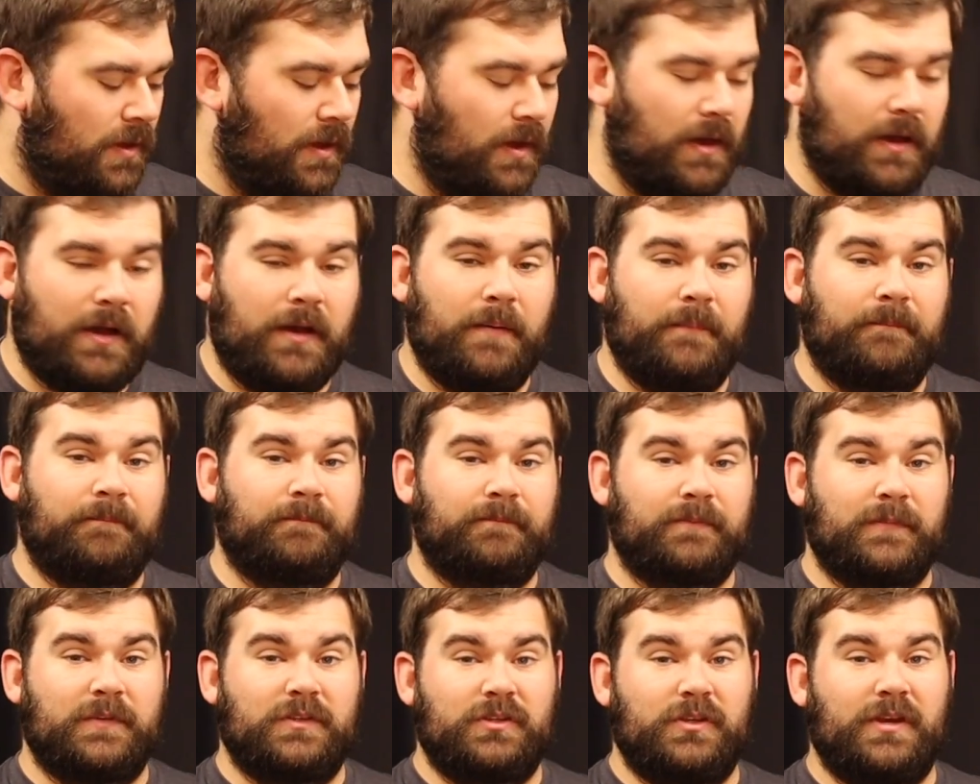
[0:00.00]

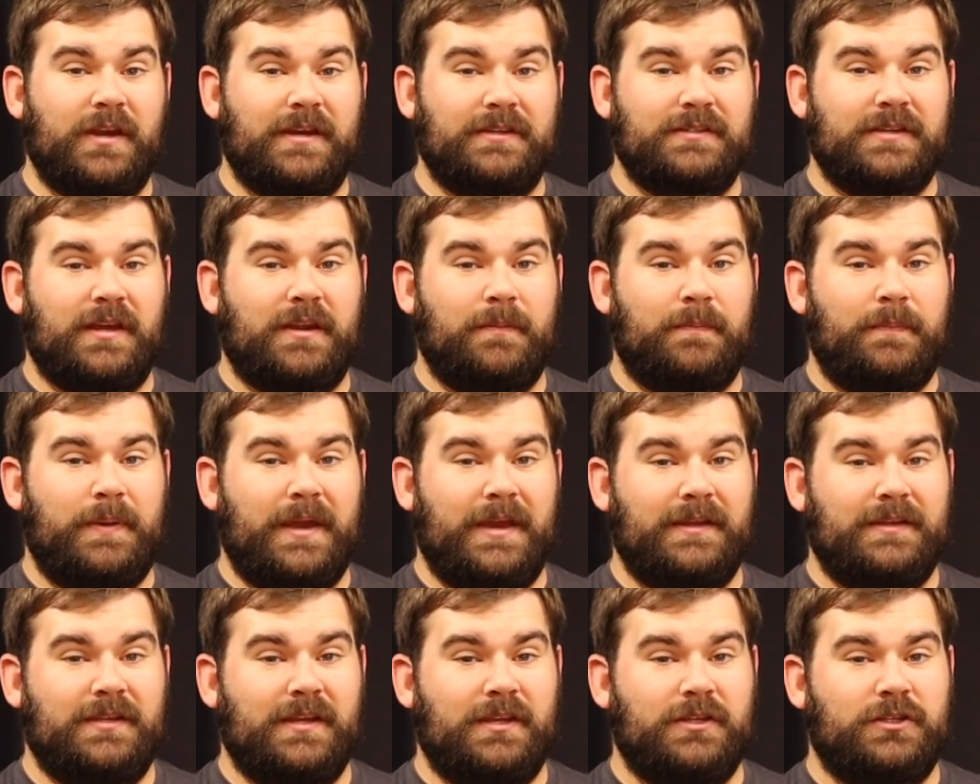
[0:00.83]
So you guys got to
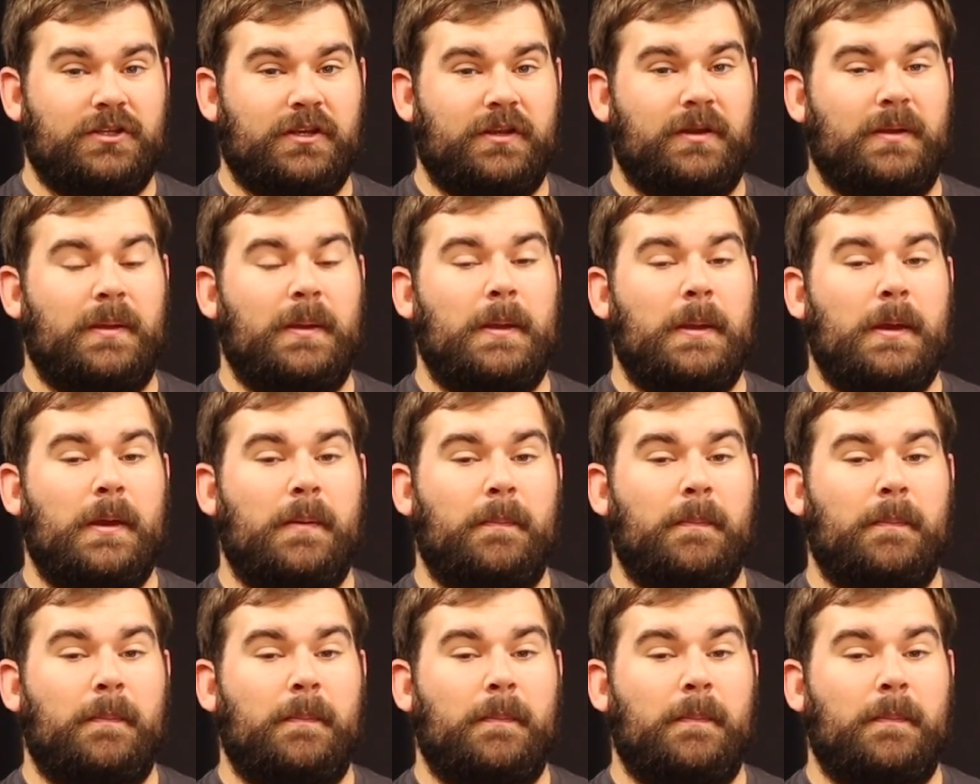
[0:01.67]
pay attention,